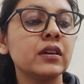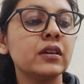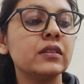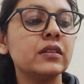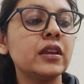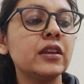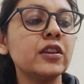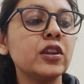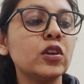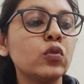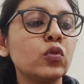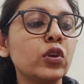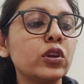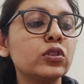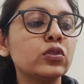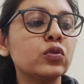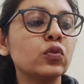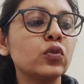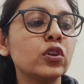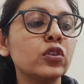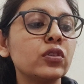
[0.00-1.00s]
that you are going
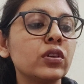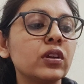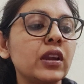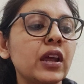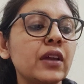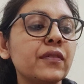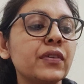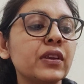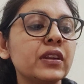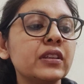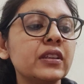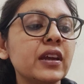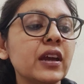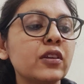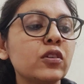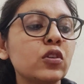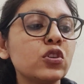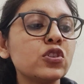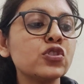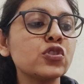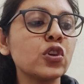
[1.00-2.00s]
through in your life. And they are
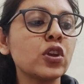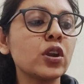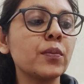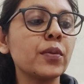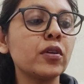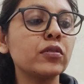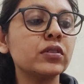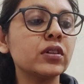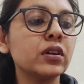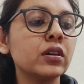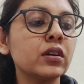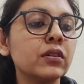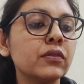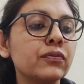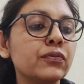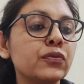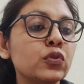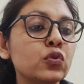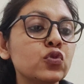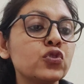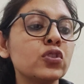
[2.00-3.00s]
not sure about the
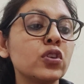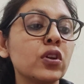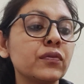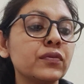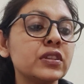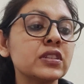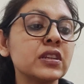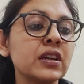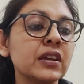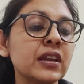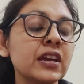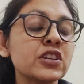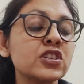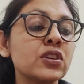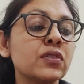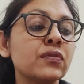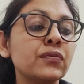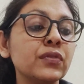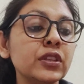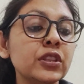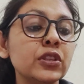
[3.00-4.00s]
future of this
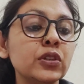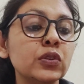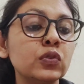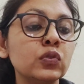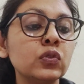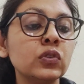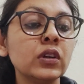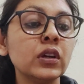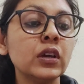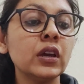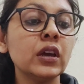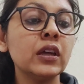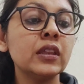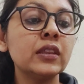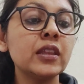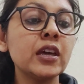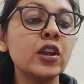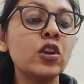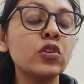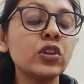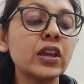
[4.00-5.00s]
connection with you.
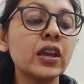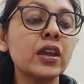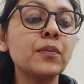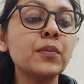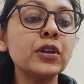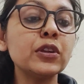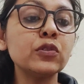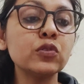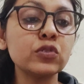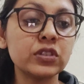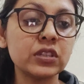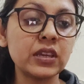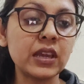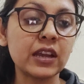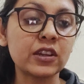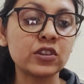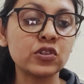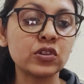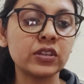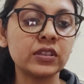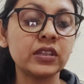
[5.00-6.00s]
They are not able to see
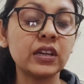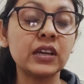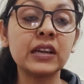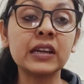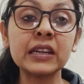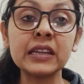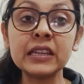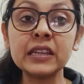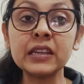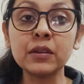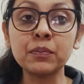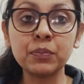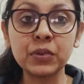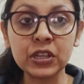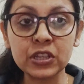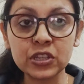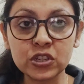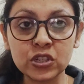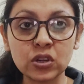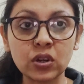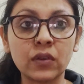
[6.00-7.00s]
actually the clear
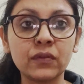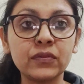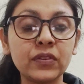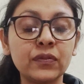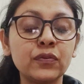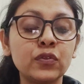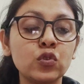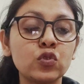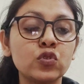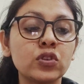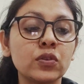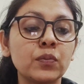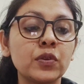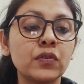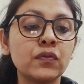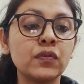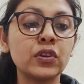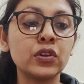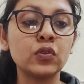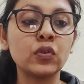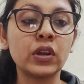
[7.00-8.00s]
picture of the future
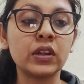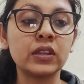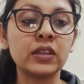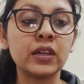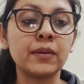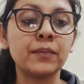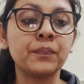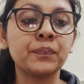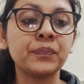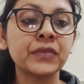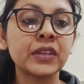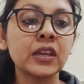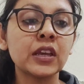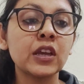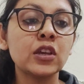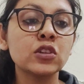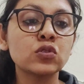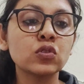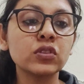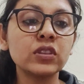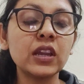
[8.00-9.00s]
between you and them.
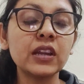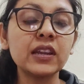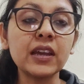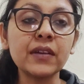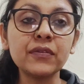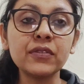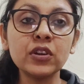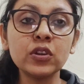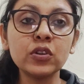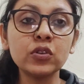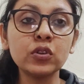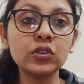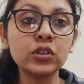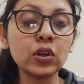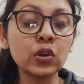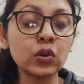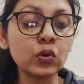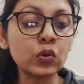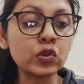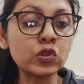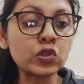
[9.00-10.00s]
So they are definitely on the
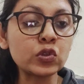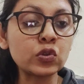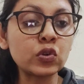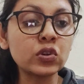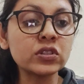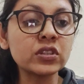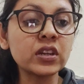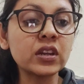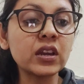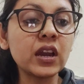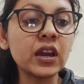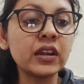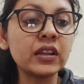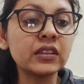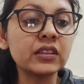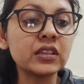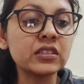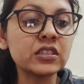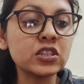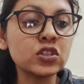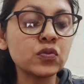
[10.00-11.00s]
crossroads
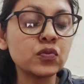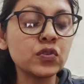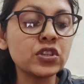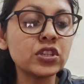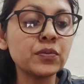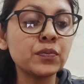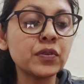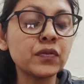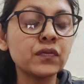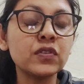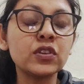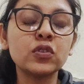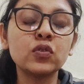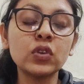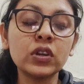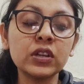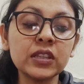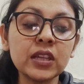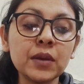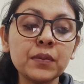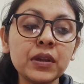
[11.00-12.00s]
regarding the situation between
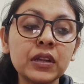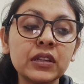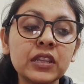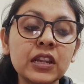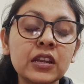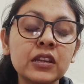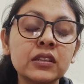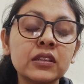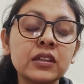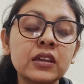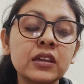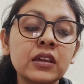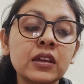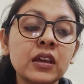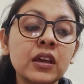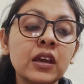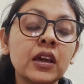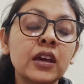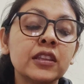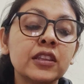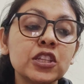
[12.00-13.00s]
you and them. And that
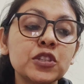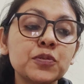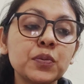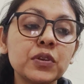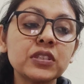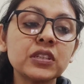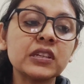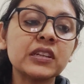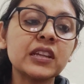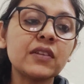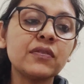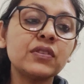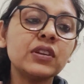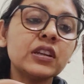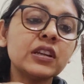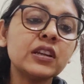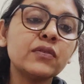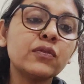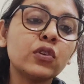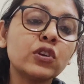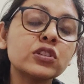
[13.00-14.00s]
this person
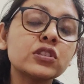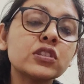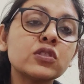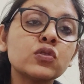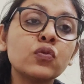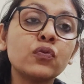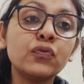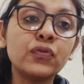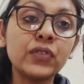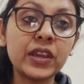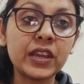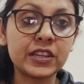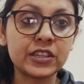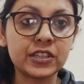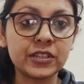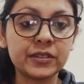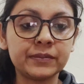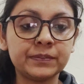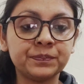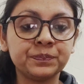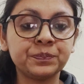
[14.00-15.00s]
definitely wants to
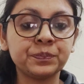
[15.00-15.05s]
wait.